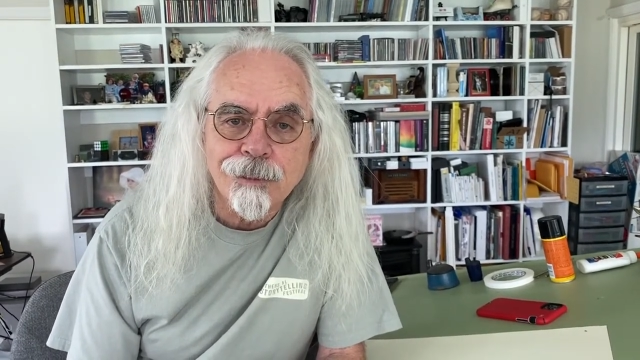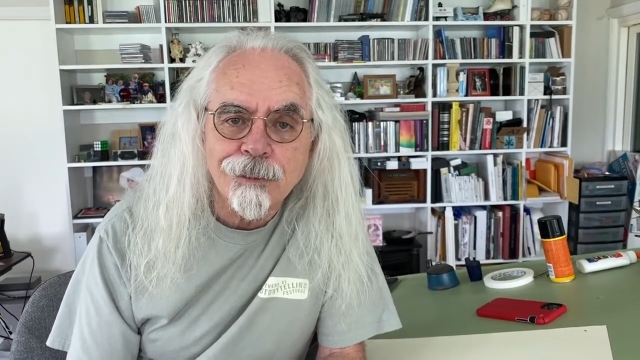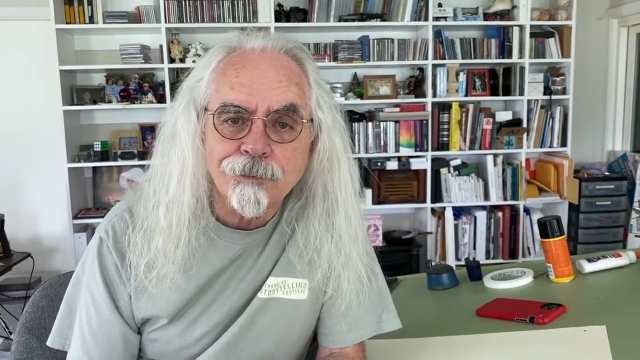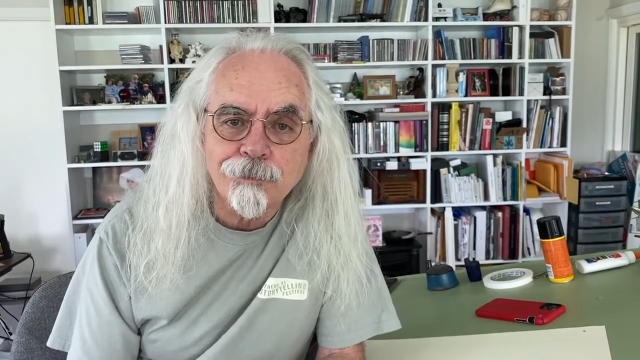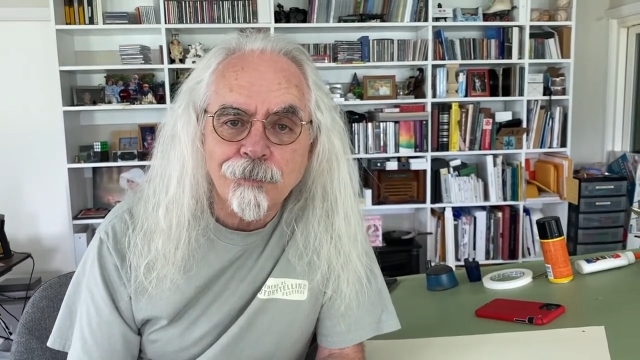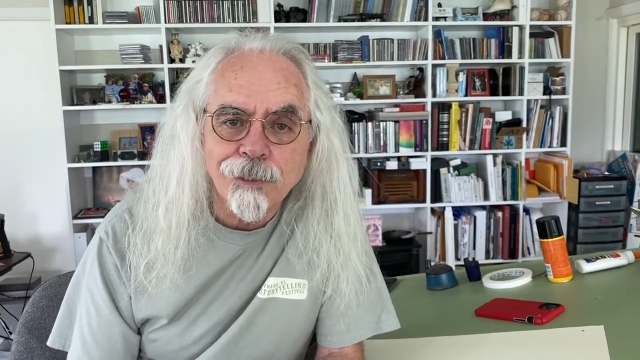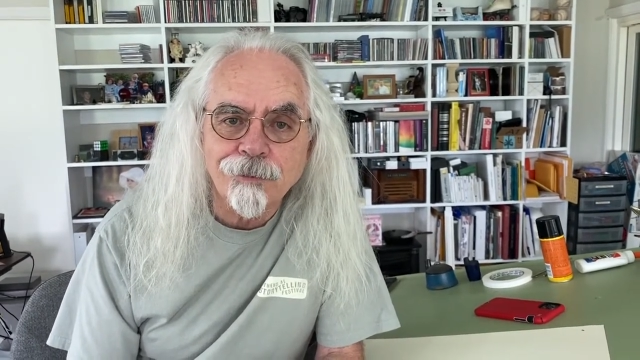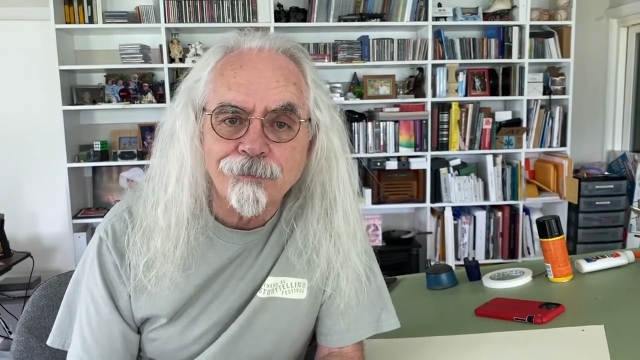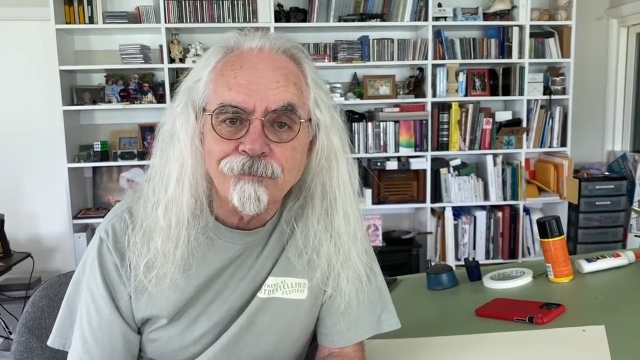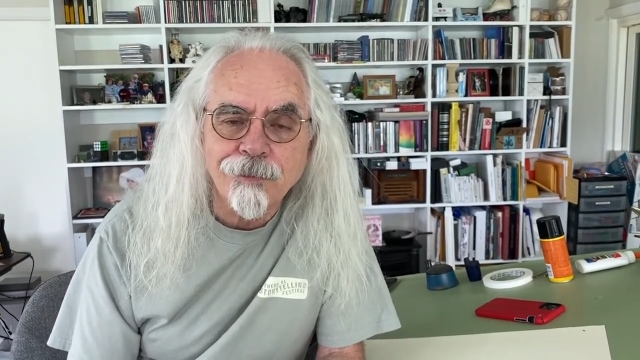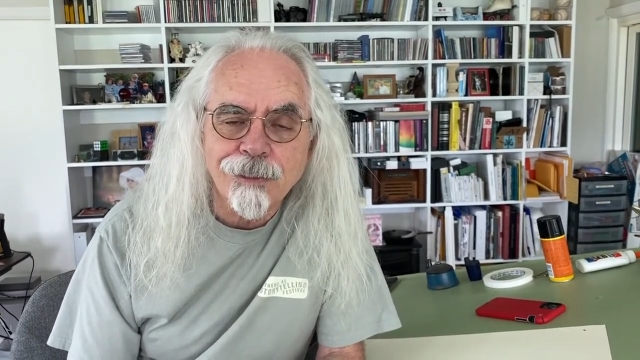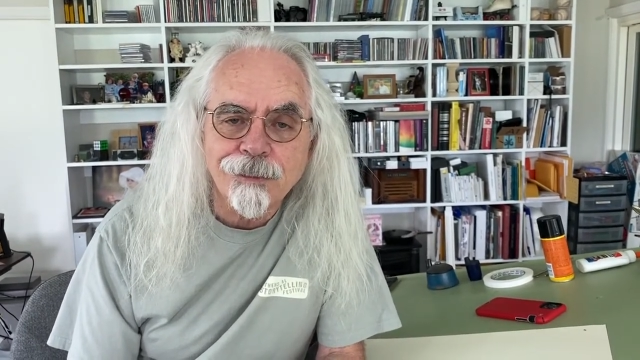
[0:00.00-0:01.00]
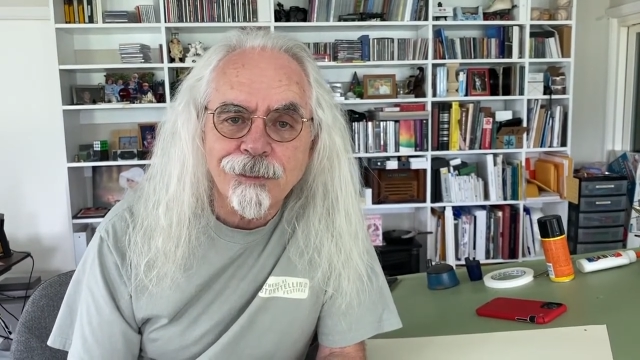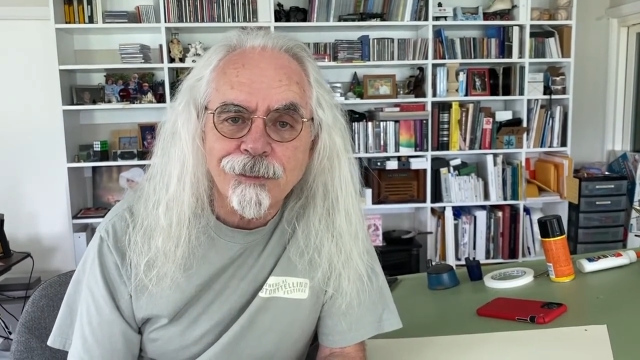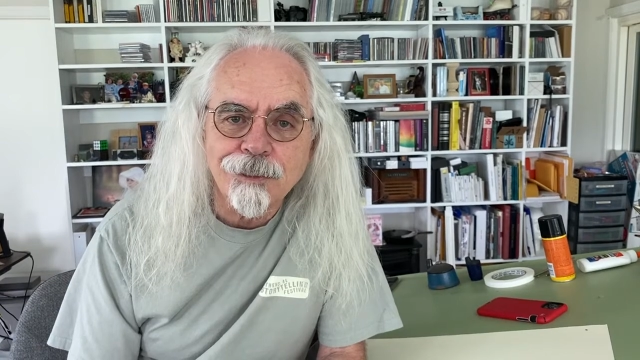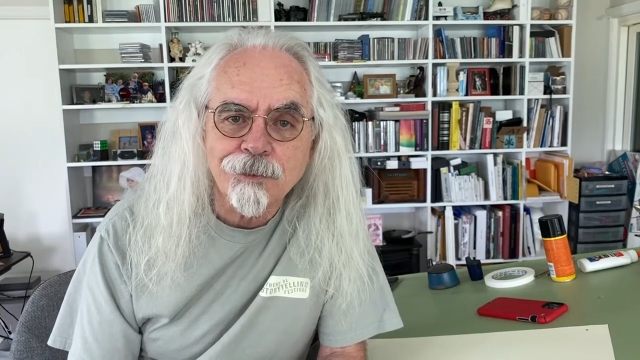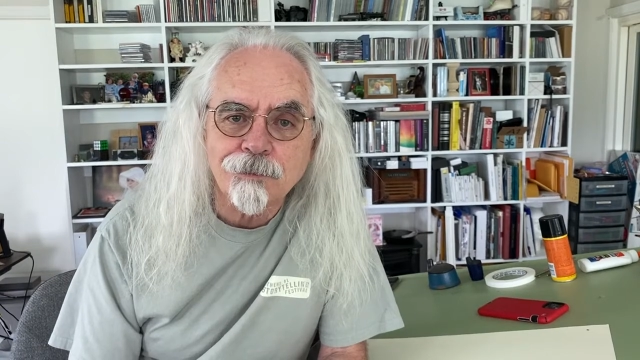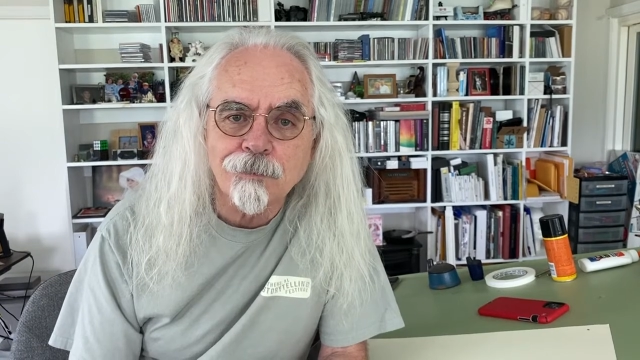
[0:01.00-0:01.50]
And as a matter of fact, the
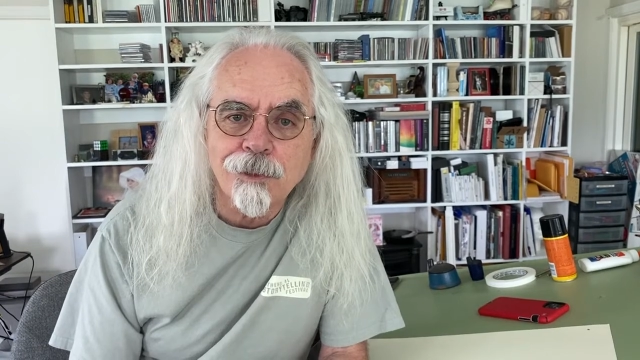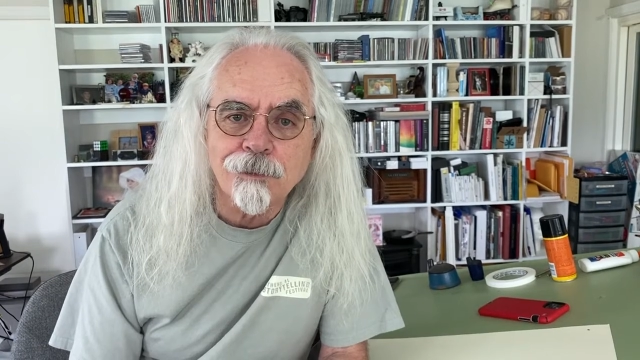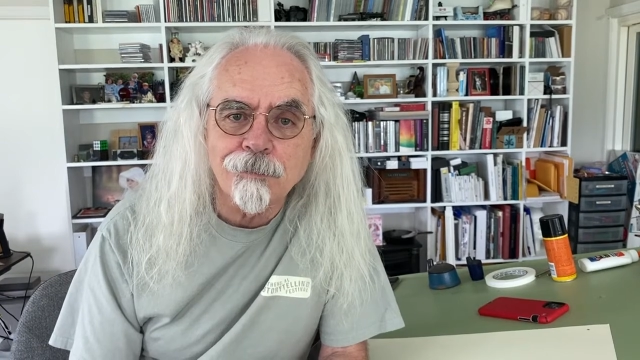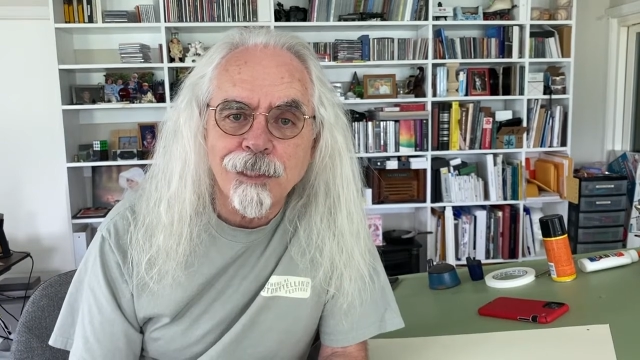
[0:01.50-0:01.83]
teacher walked